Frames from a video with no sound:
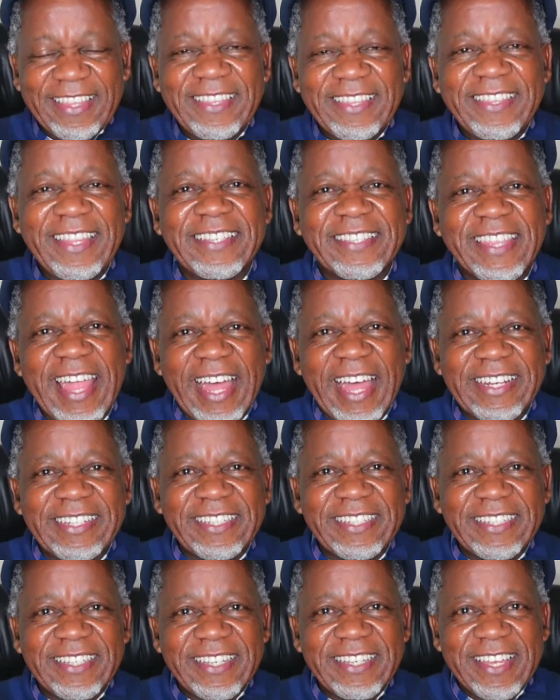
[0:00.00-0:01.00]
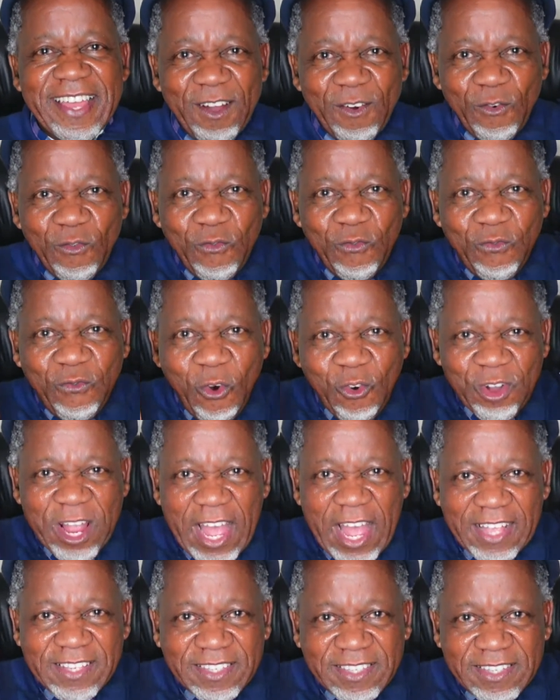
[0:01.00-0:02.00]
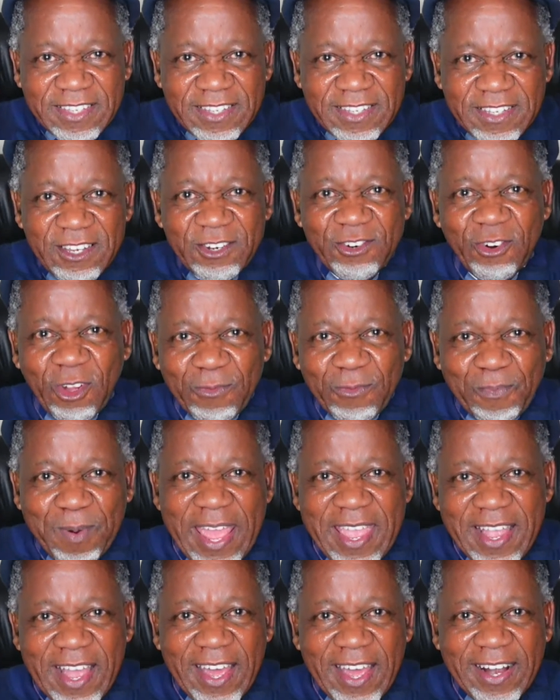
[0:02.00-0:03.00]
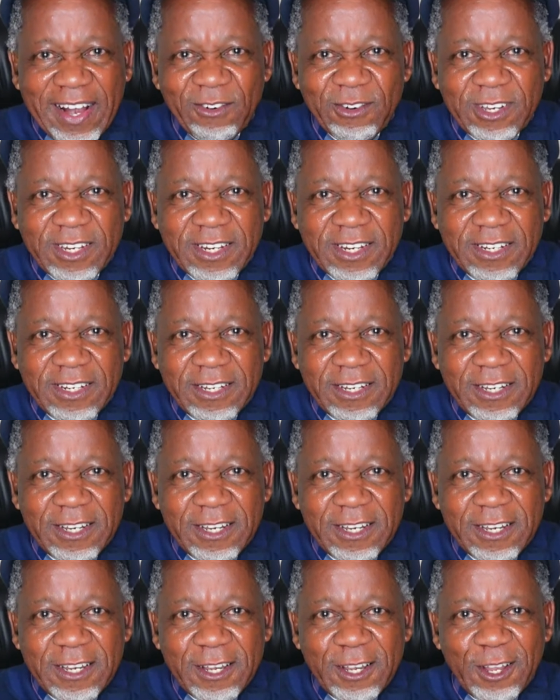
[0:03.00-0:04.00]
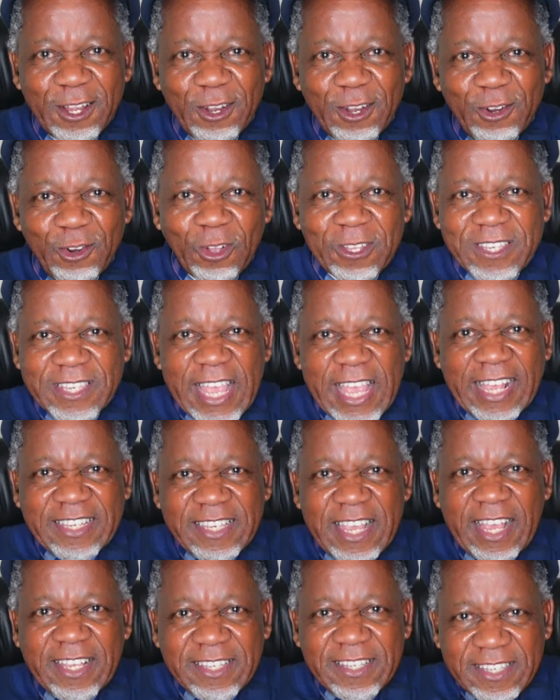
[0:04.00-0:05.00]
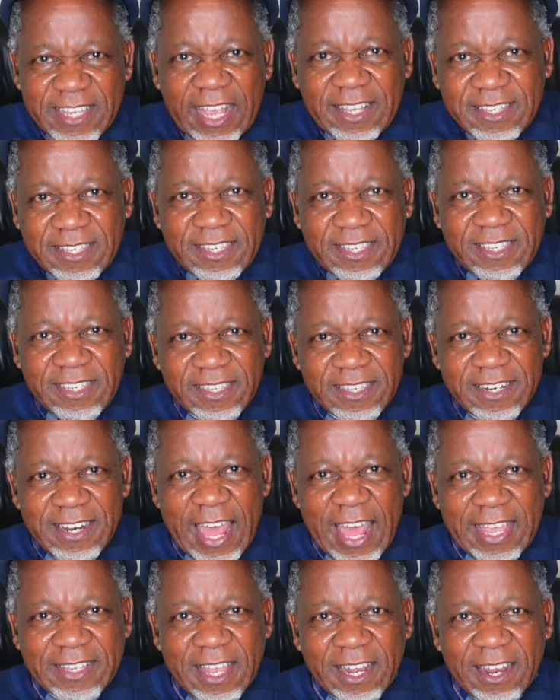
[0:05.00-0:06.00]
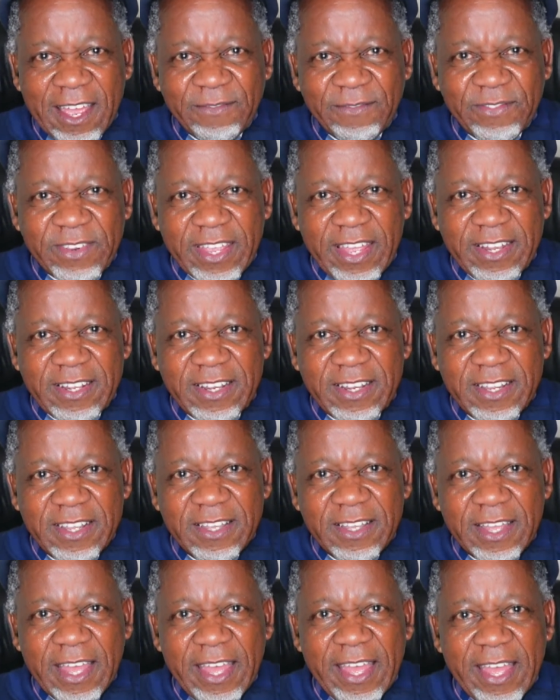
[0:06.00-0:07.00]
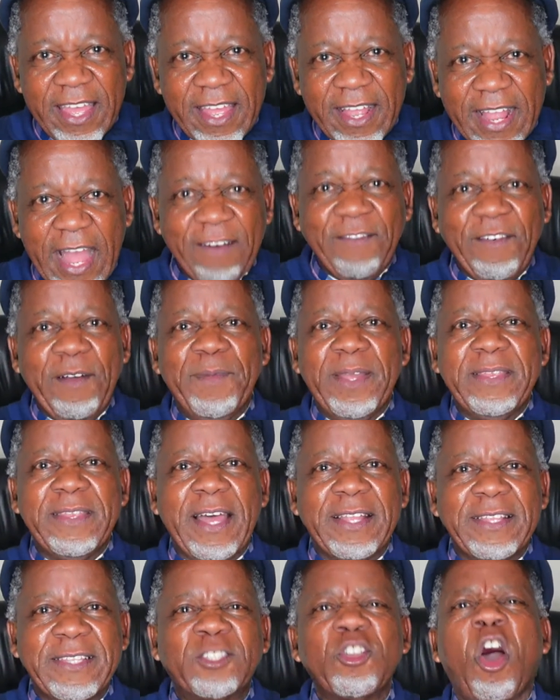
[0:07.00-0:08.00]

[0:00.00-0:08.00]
they study, focused, not playing around, no sex, like South African government that is